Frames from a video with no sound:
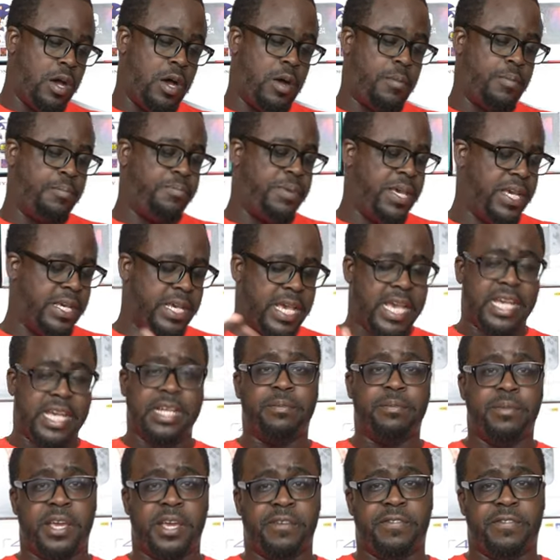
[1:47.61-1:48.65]
Um, big
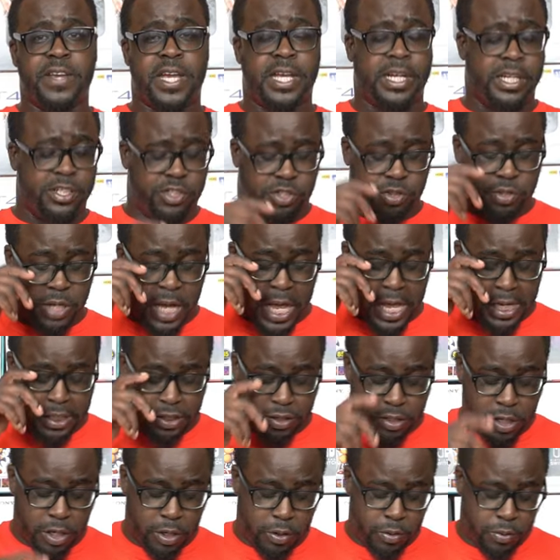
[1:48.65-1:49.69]
anime fan as you
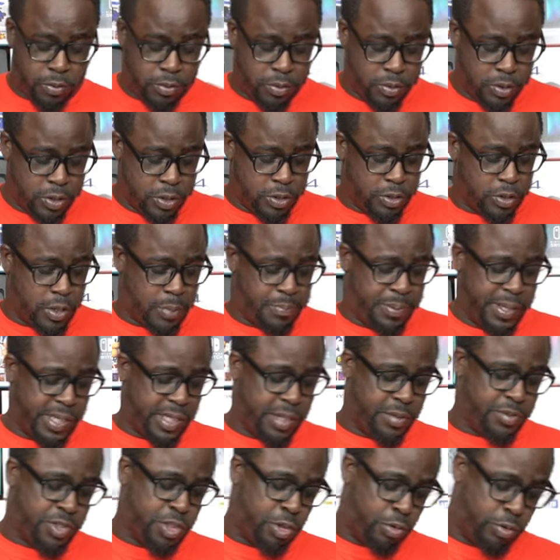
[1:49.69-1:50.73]
guys know. So I
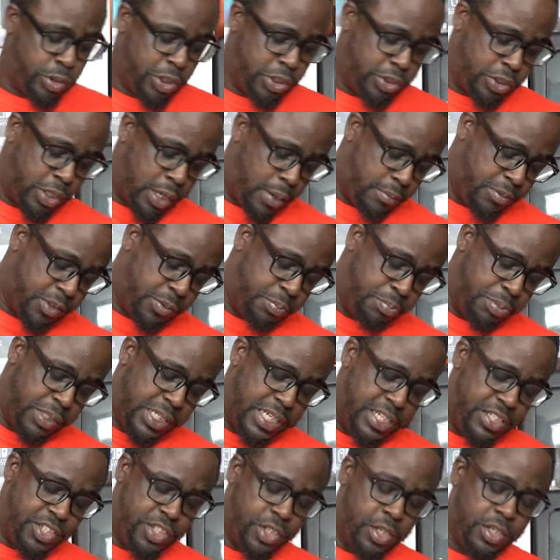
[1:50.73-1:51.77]
picked up Shonen Jump's
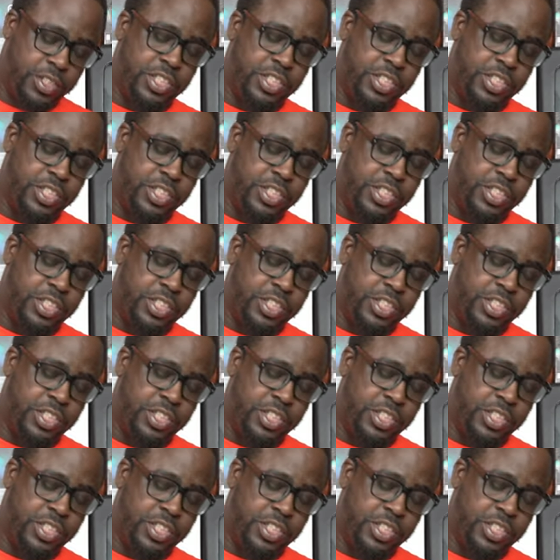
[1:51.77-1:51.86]
Bleach